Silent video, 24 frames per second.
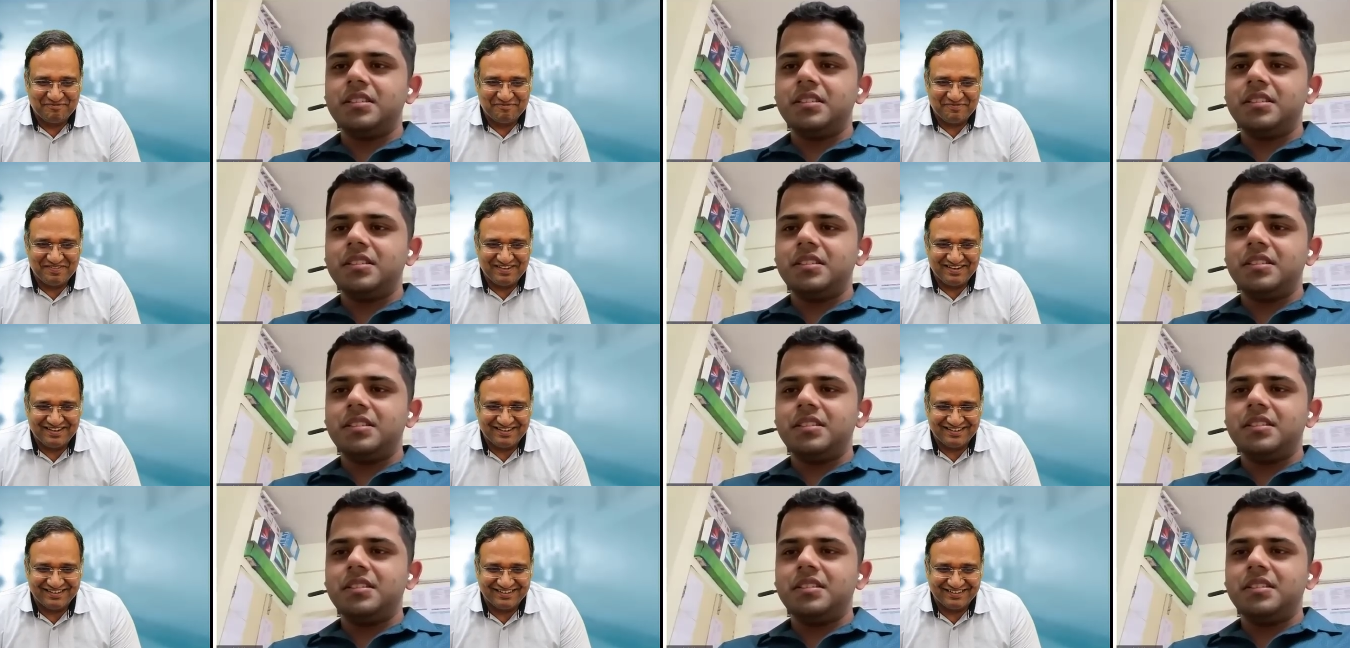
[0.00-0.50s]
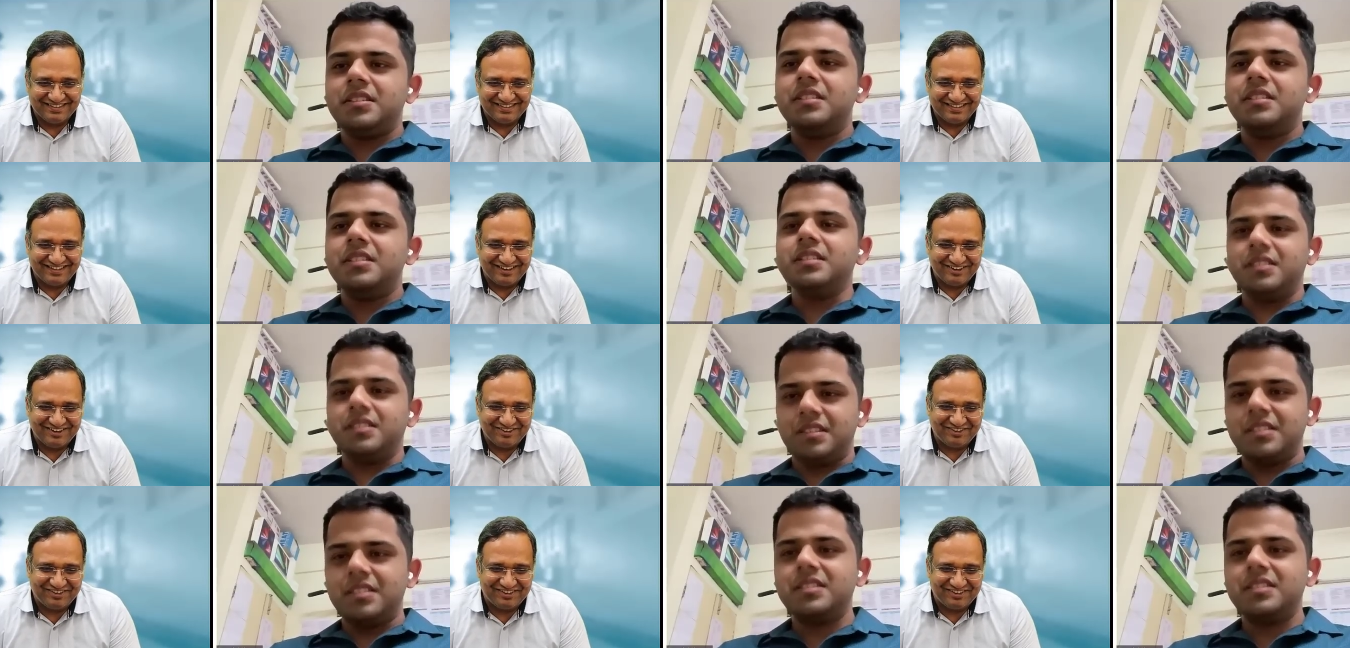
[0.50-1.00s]
Speaker 1: I mean, uh,
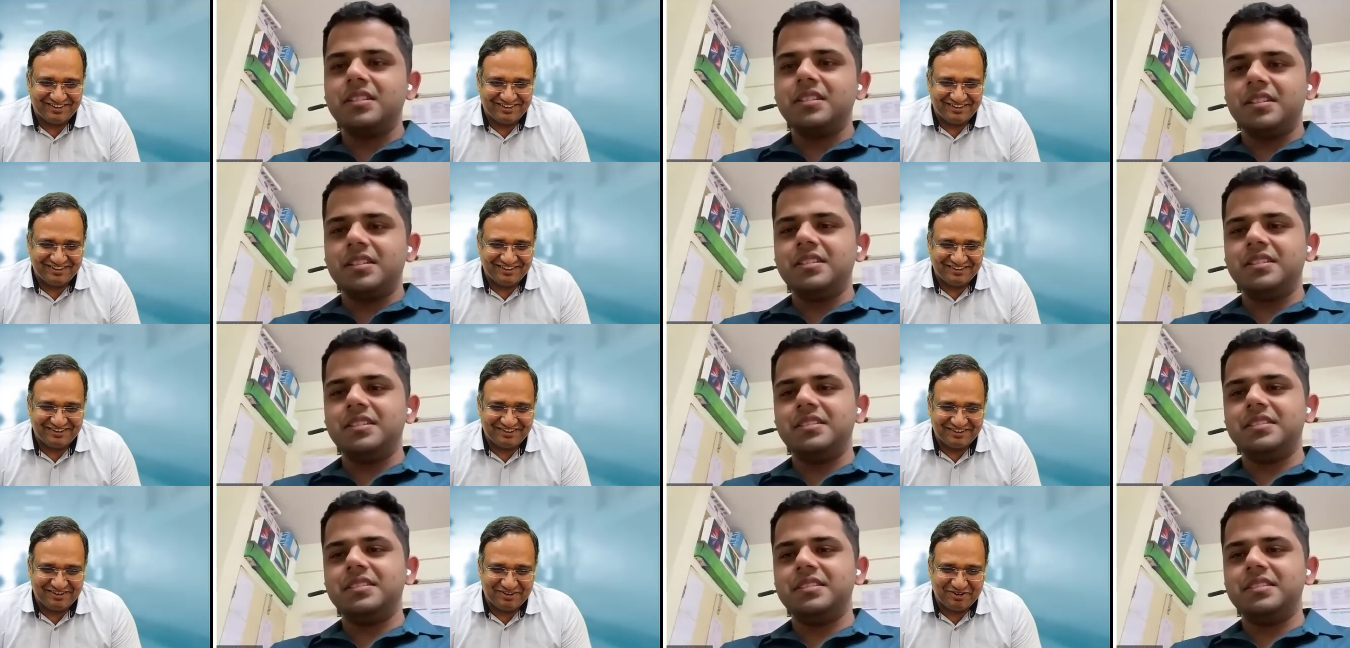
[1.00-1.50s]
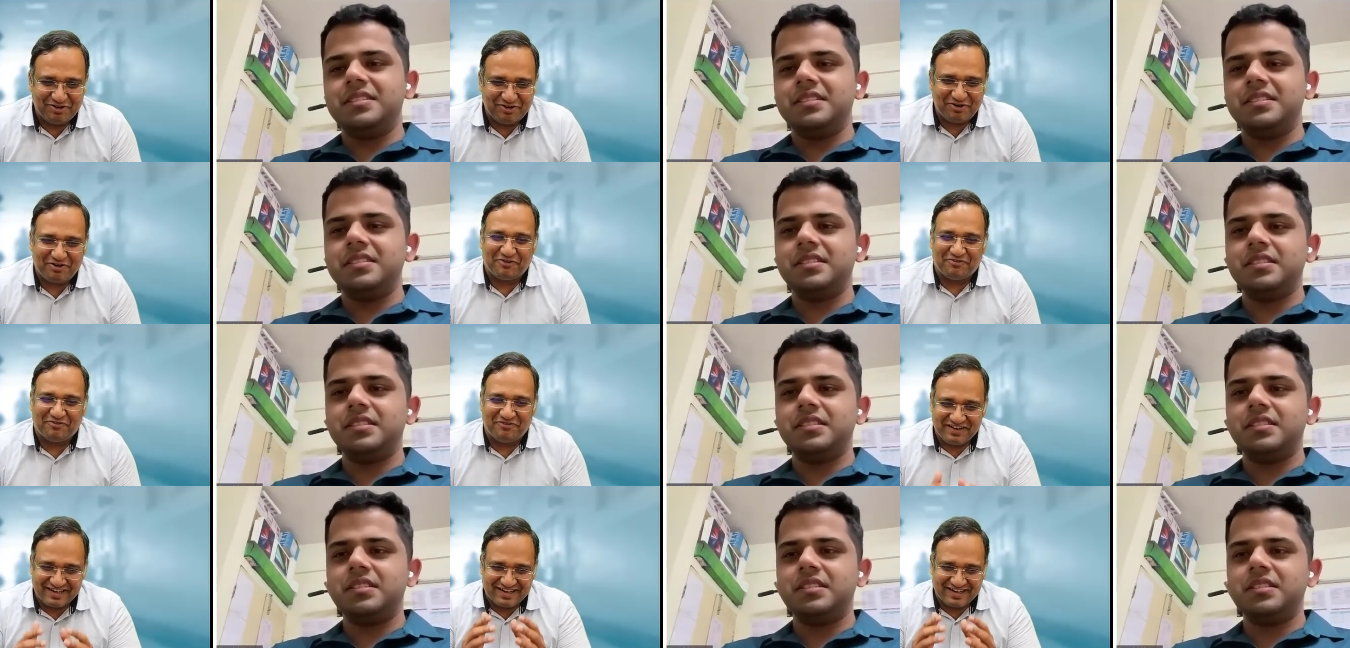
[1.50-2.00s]
there yes, are a
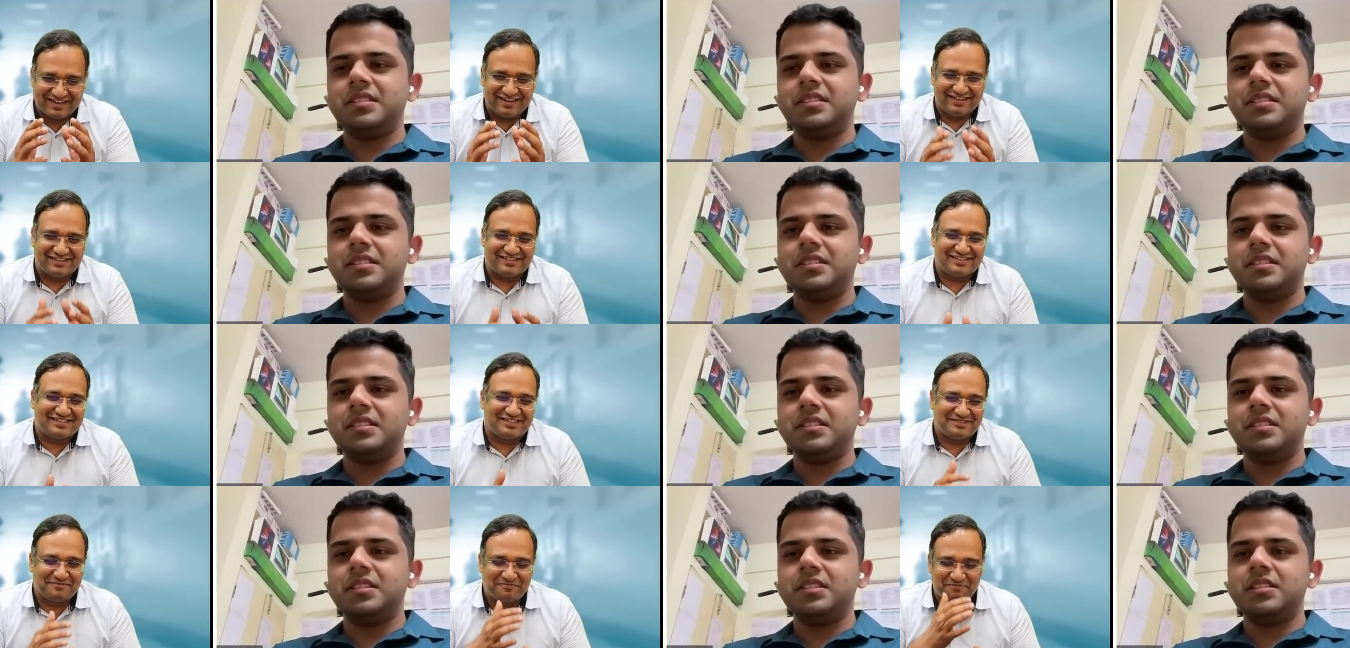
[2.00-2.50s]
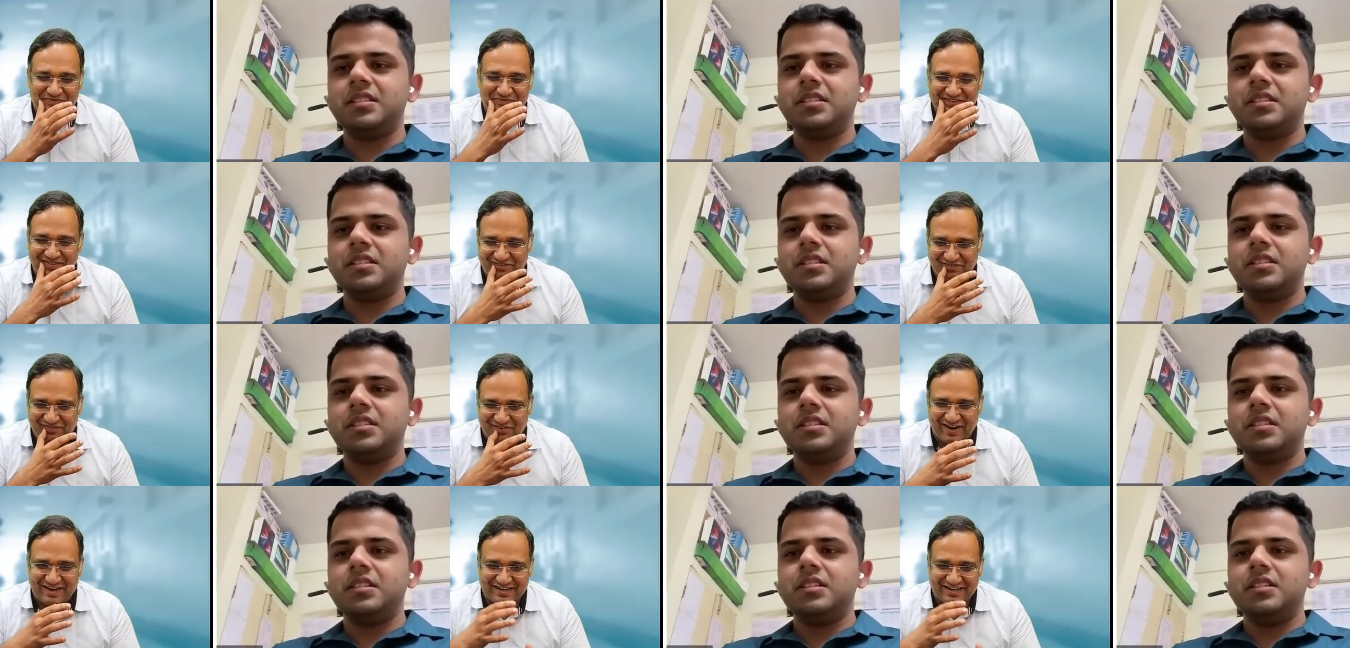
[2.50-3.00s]
lot of verticals
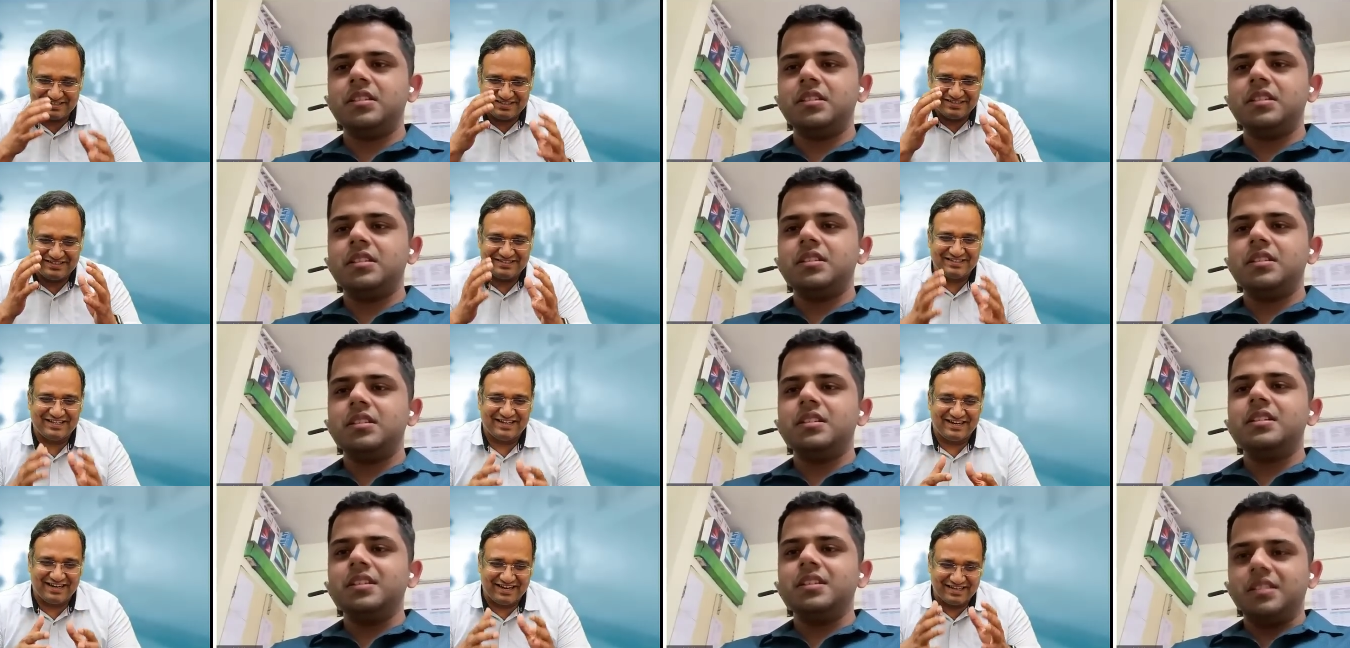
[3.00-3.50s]
for anesthesia